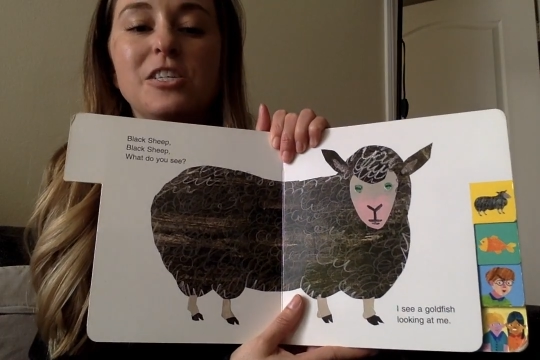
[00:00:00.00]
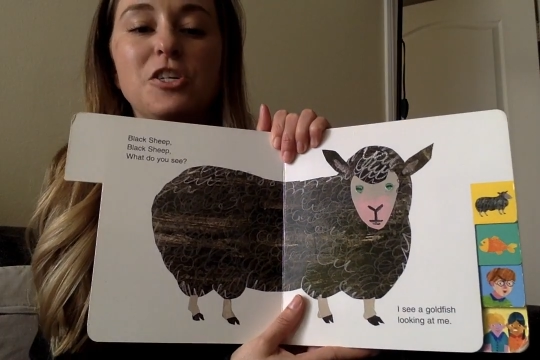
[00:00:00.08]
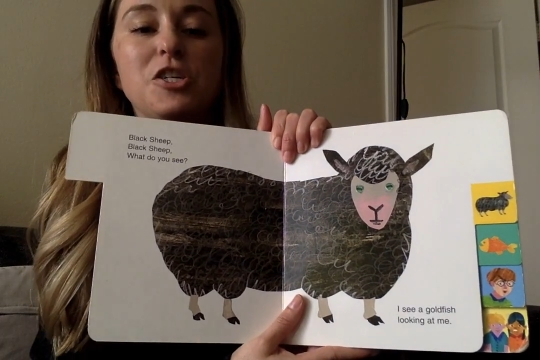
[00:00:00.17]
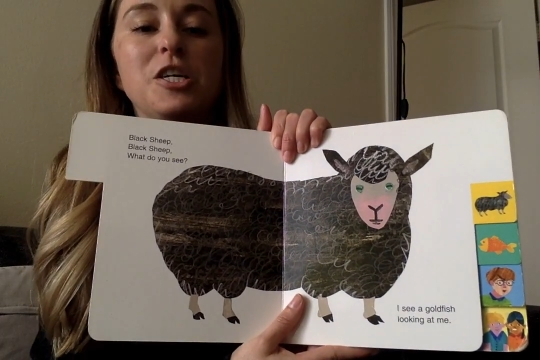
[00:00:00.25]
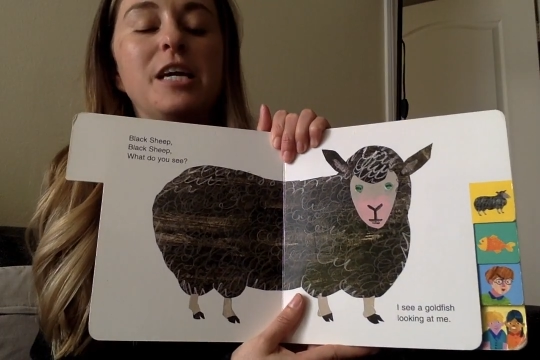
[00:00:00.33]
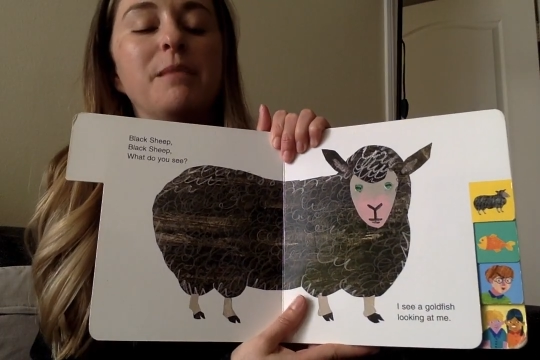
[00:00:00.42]

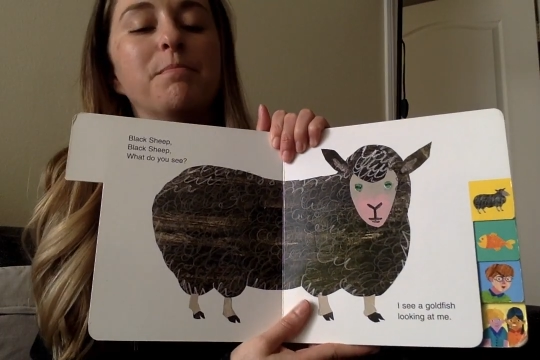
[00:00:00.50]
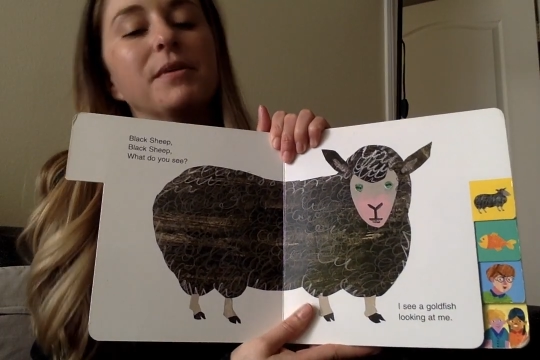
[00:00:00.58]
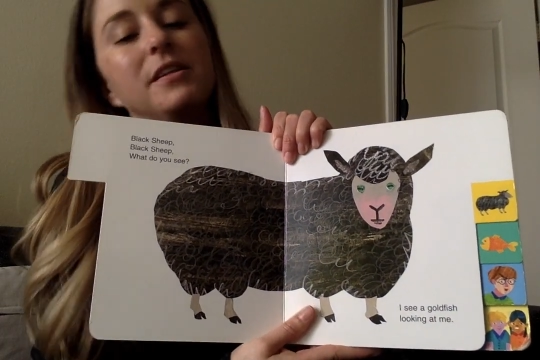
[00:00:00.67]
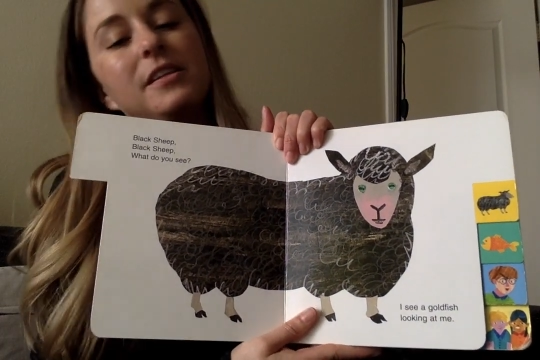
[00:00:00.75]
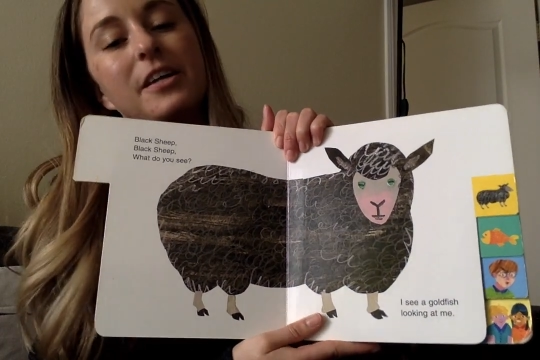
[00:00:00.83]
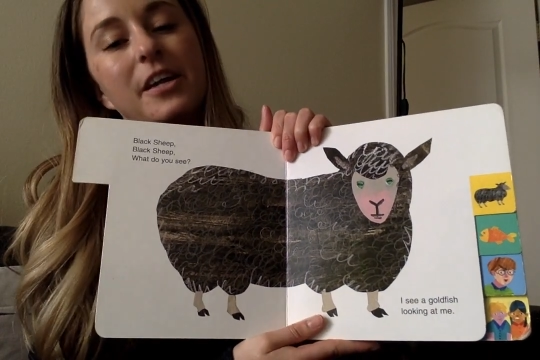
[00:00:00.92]
sheep
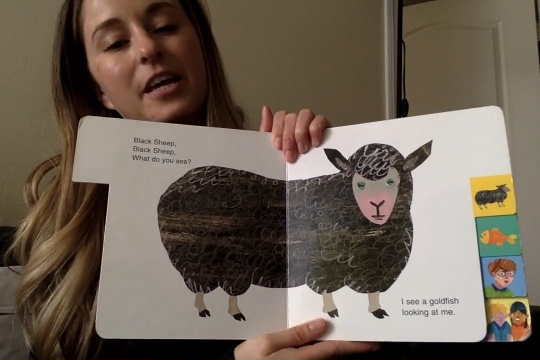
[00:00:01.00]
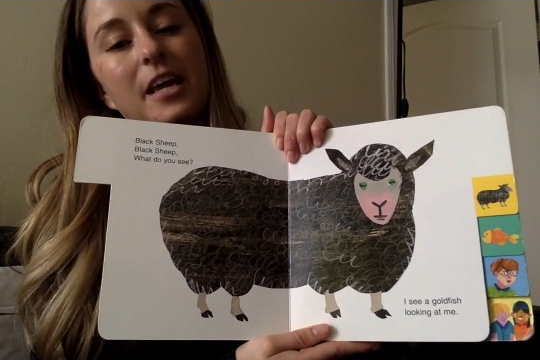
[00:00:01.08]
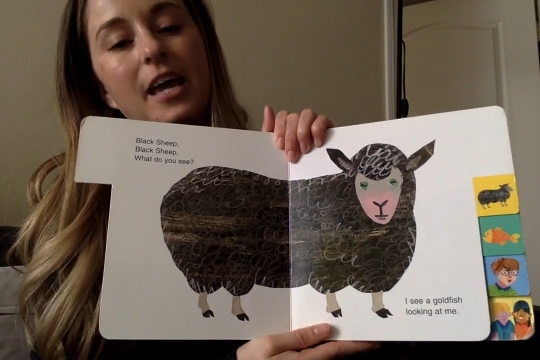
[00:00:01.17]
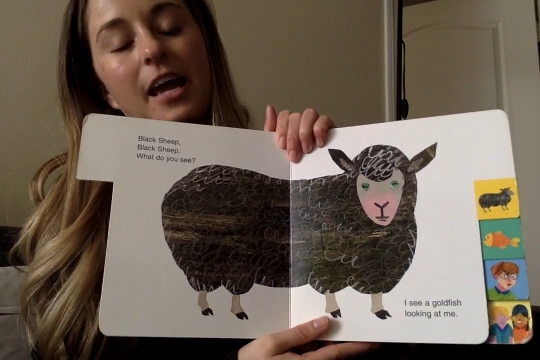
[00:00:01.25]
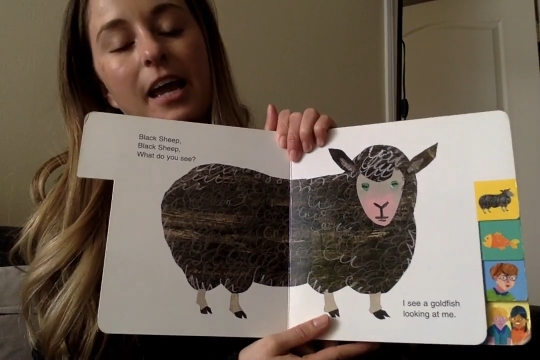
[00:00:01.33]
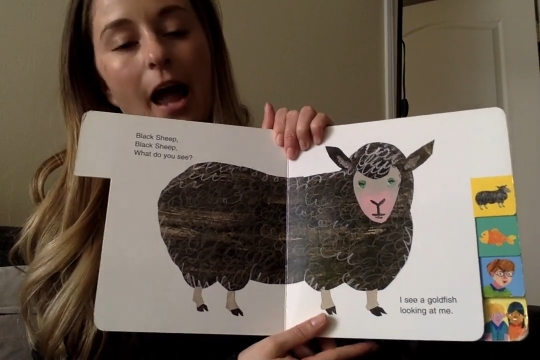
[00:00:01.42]

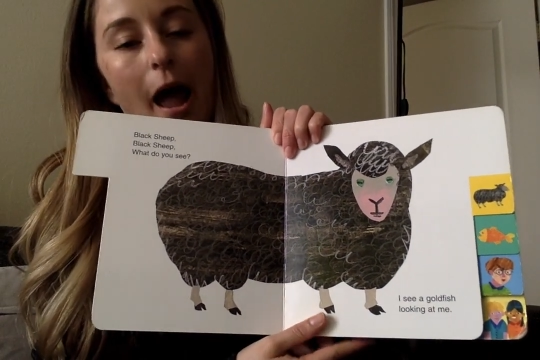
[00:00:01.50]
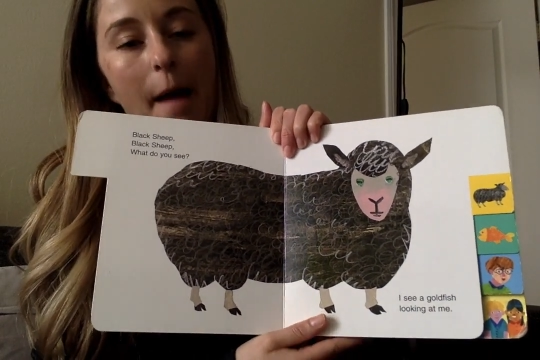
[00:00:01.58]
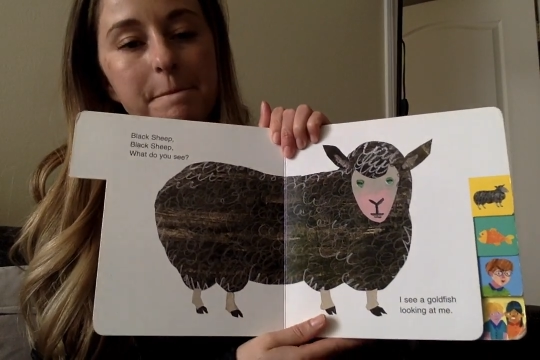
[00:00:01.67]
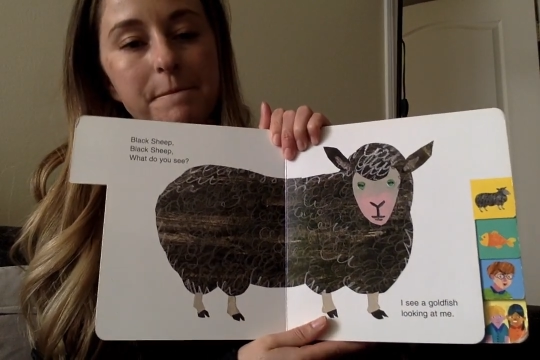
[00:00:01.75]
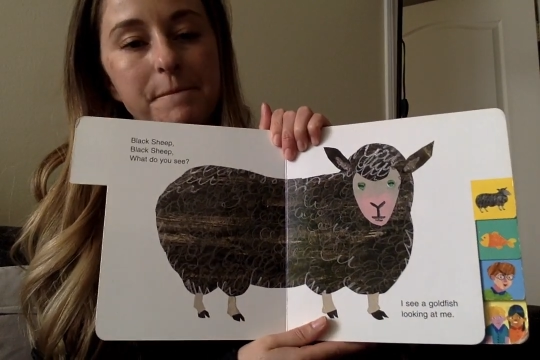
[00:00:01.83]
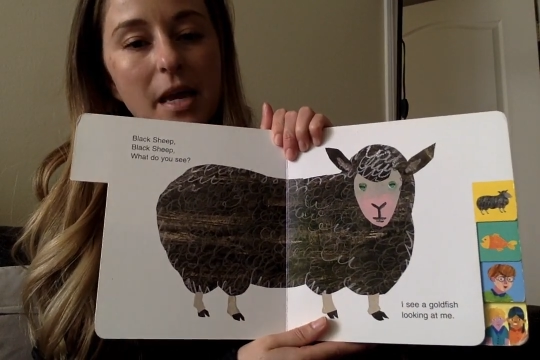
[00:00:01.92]
looking at
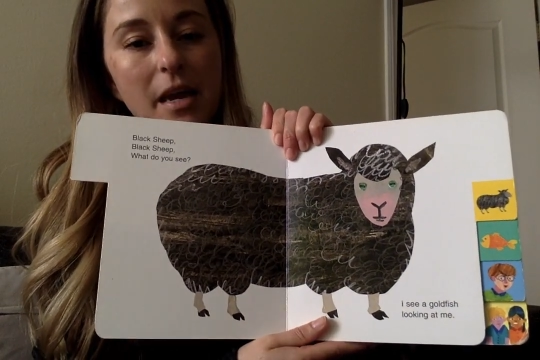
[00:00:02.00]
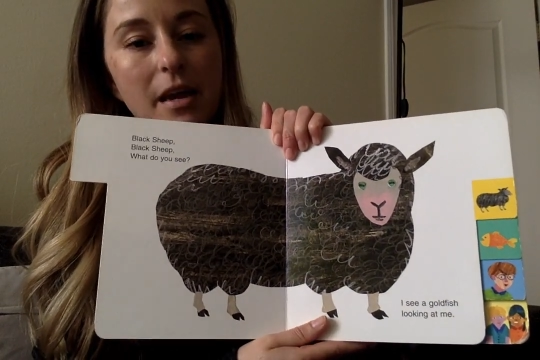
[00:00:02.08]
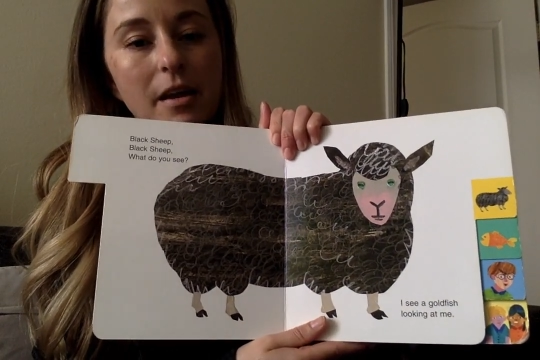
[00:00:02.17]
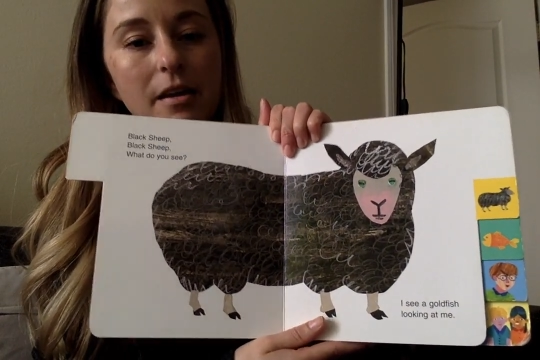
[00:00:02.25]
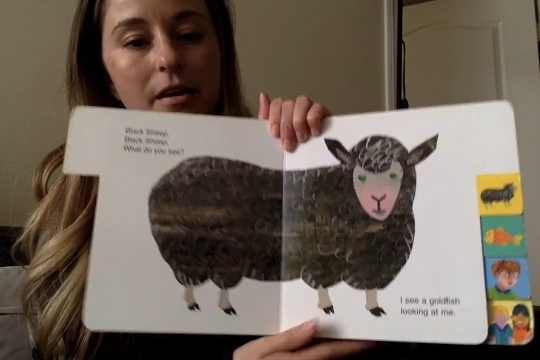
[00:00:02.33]
me.